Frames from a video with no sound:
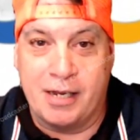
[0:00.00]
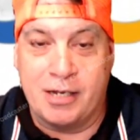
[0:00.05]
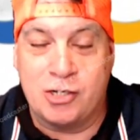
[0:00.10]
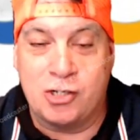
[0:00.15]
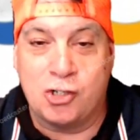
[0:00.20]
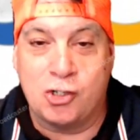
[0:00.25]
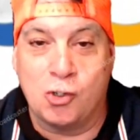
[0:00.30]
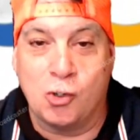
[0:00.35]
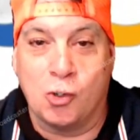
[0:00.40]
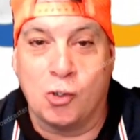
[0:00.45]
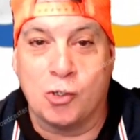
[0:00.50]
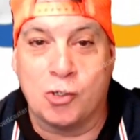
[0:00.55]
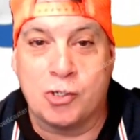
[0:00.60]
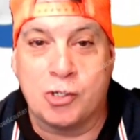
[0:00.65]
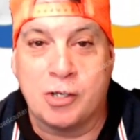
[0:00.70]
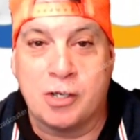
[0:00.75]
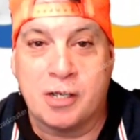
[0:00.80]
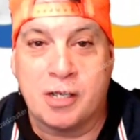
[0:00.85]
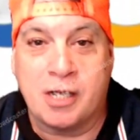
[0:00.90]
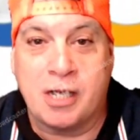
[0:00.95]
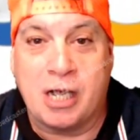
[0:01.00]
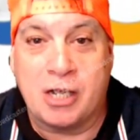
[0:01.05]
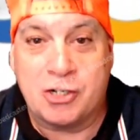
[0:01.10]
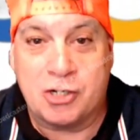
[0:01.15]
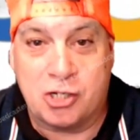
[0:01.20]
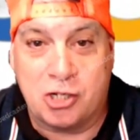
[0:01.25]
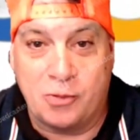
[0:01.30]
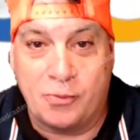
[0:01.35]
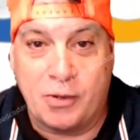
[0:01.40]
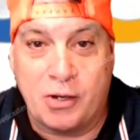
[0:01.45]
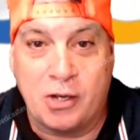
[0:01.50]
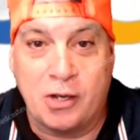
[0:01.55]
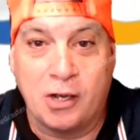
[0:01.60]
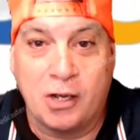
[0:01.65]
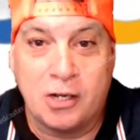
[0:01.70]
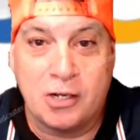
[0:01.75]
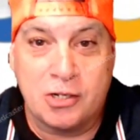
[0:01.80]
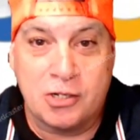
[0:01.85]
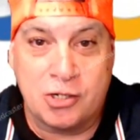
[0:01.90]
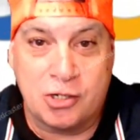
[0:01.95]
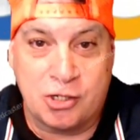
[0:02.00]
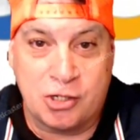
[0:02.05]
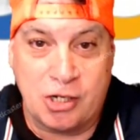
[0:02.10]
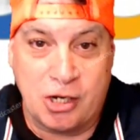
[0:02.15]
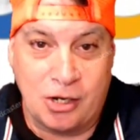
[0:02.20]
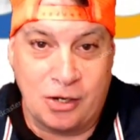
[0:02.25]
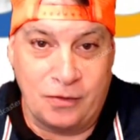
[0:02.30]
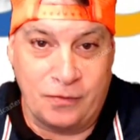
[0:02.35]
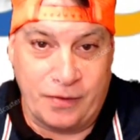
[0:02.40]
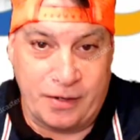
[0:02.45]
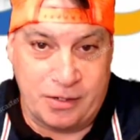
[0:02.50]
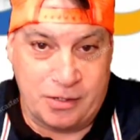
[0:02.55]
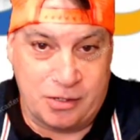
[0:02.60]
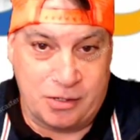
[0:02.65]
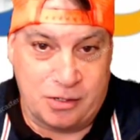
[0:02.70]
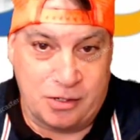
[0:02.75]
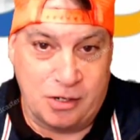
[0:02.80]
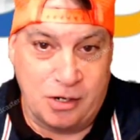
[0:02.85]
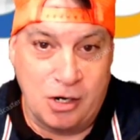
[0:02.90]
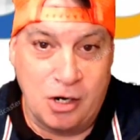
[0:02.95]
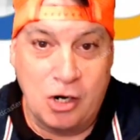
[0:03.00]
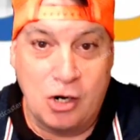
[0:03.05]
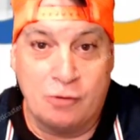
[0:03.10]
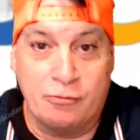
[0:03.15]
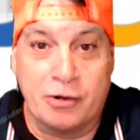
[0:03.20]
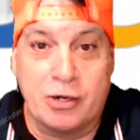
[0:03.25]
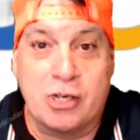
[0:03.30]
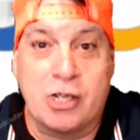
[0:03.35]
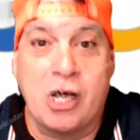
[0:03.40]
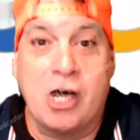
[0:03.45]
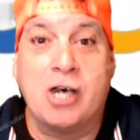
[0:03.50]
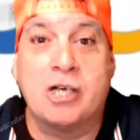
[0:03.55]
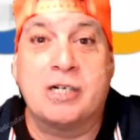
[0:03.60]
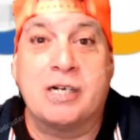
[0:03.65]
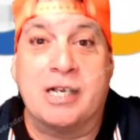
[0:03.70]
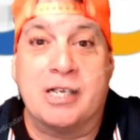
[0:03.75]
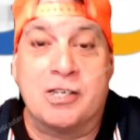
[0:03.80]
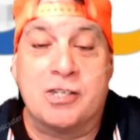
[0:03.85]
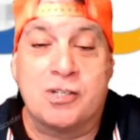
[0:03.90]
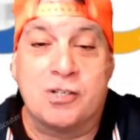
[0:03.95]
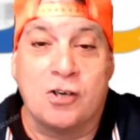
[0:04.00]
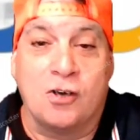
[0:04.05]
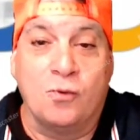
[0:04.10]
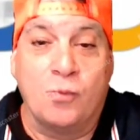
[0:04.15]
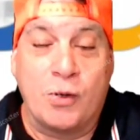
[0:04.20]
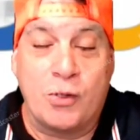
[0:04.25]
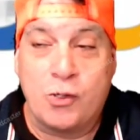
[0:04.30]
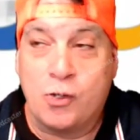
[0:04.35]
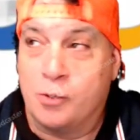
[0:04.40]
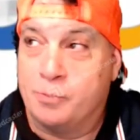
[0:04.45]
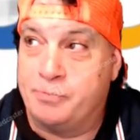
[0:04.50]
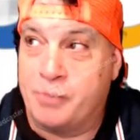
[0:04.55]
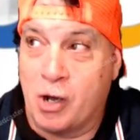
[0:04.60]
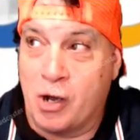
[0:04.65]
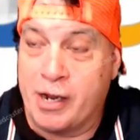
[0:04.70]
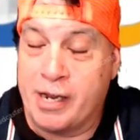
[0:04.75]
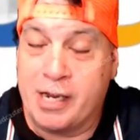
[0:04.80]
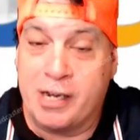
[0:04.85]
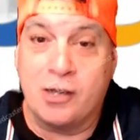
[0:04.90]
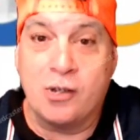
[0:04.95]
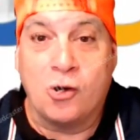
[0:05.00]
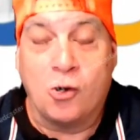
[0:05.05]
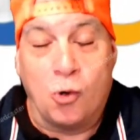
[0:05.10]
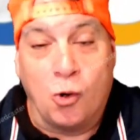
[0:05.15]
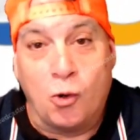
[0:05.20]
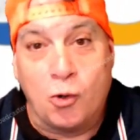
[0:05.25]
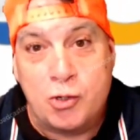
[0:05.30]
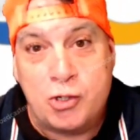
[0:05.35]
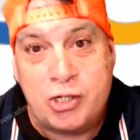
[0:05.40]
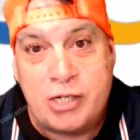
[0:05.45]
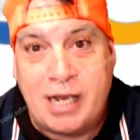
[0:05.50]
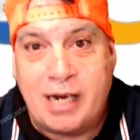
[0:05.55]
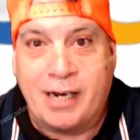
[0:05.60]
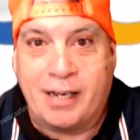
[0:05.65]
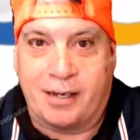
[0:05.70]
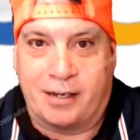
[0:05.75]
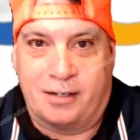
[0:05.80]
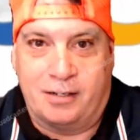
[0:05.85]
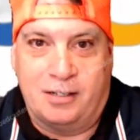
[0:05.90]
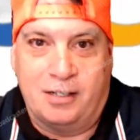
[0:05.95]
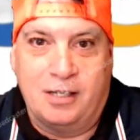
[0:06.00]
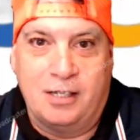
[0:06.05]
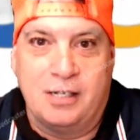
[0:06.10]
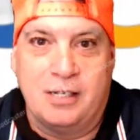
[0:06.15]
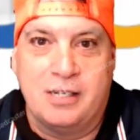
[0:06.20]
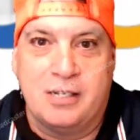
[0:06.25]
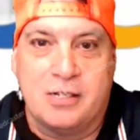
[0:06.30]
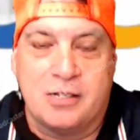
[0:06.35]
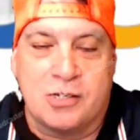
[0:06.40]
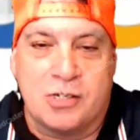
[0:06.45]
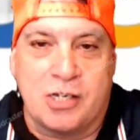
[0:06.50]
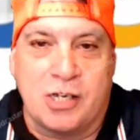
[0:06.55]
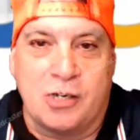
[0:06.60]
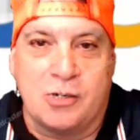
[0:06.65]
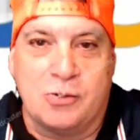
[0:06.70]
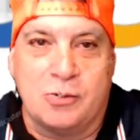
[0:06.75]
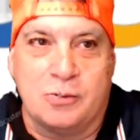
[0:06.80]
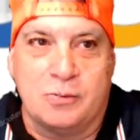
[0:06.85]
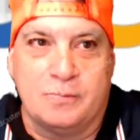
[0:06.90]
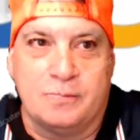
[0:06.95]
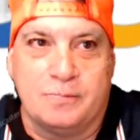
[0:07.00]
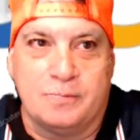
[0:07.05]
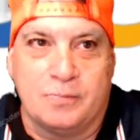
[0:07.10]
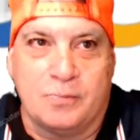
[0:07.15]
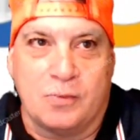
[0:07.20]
is your customer service, regardless of whether you're buying or selling. So